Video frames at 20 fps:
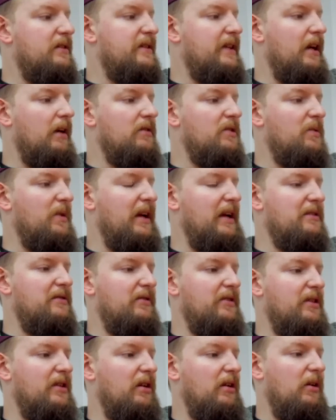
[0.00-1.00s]
sounds, we answer
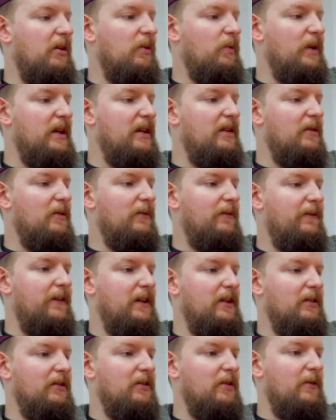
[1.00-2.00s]
the call. We who
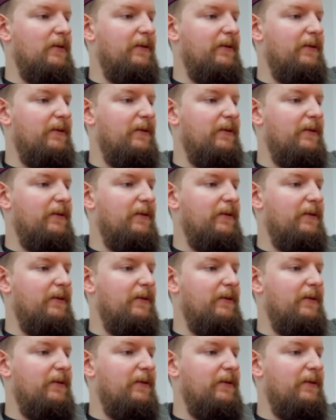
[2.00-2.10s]
feel no